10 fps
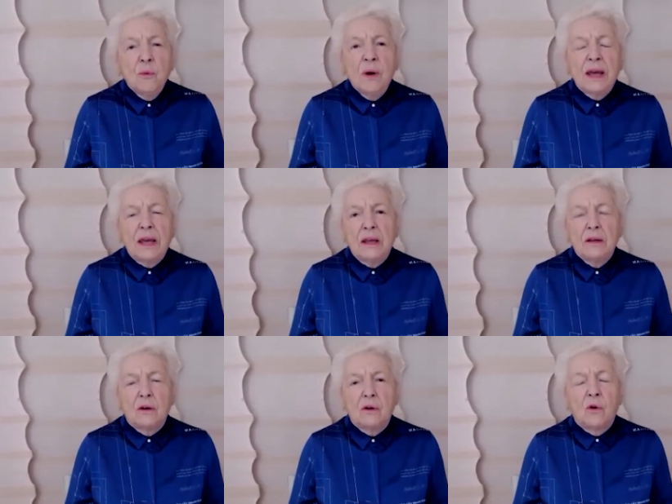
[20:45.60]

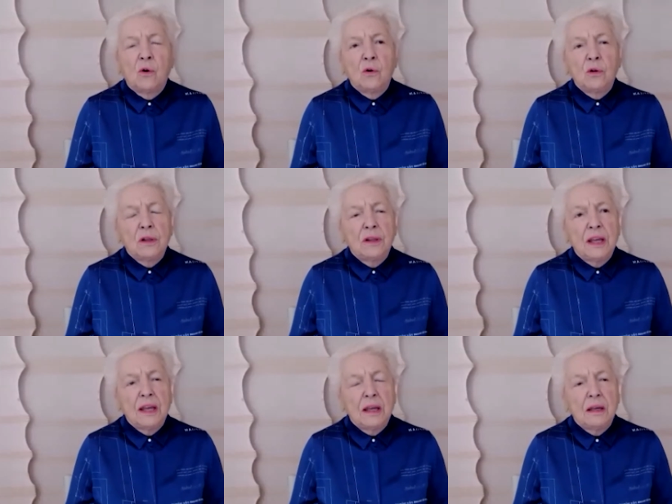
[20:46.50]
way, all
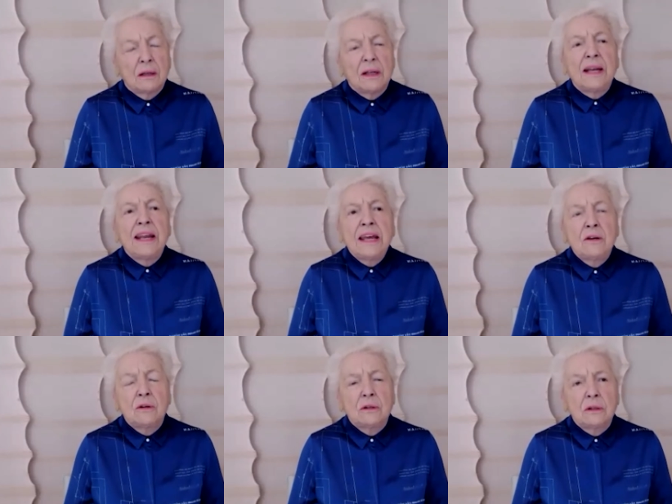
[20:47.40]
the
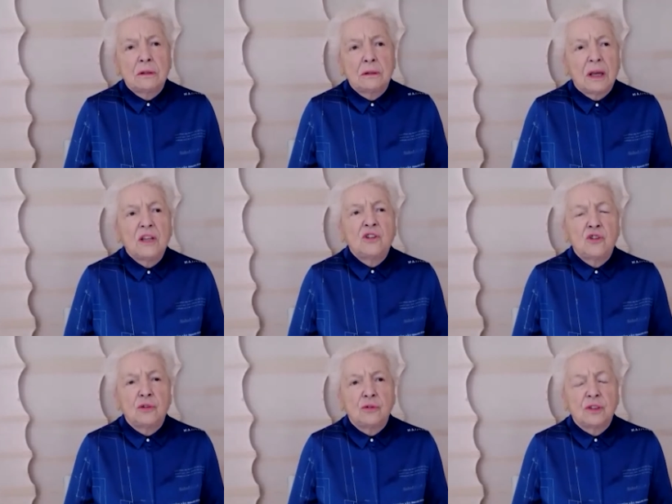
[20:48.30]
legal
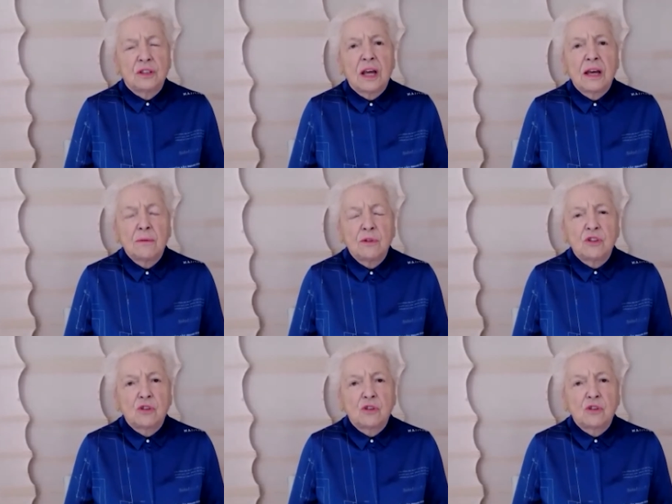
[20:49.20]
issues that I was